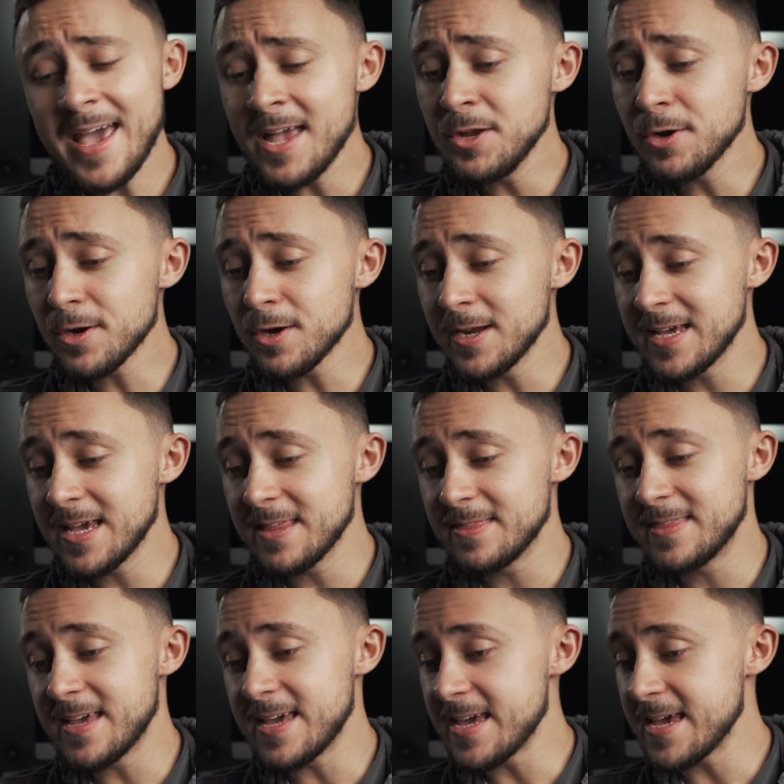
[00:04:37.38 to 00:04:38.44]
And you're gonna get
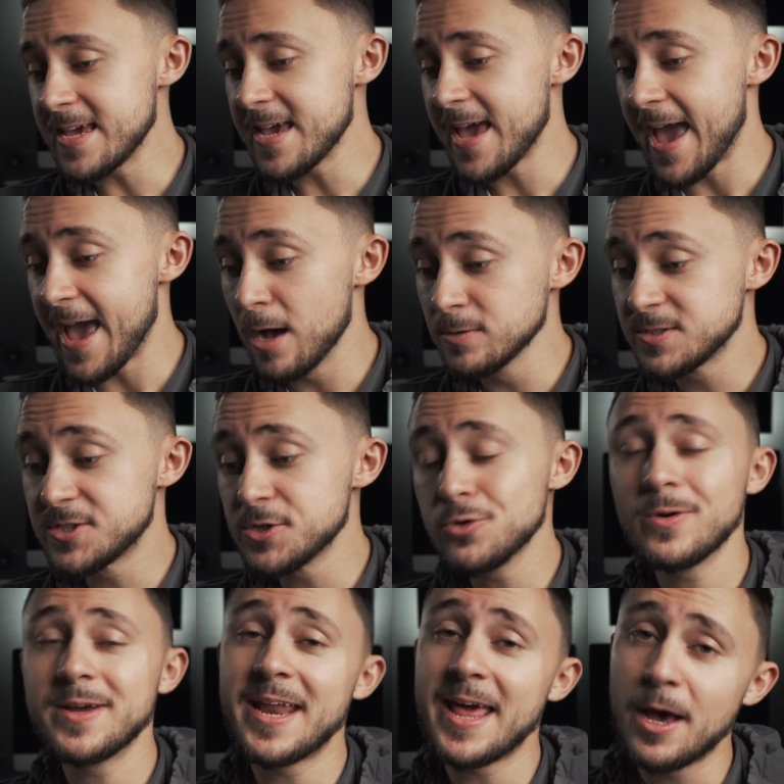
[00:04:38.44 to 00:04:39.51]
the
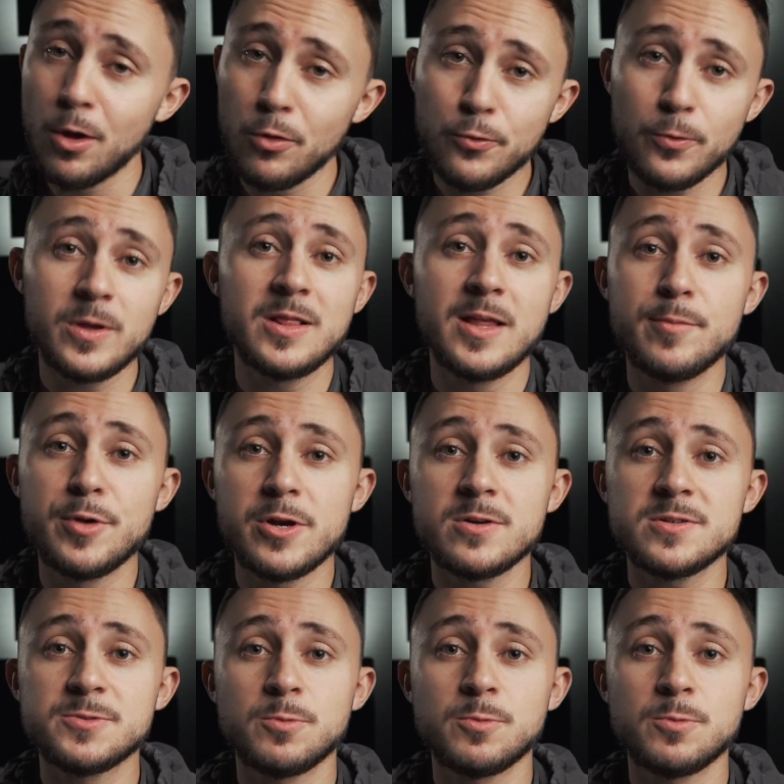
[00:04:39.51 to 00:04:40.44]
L2 and L3 limiters,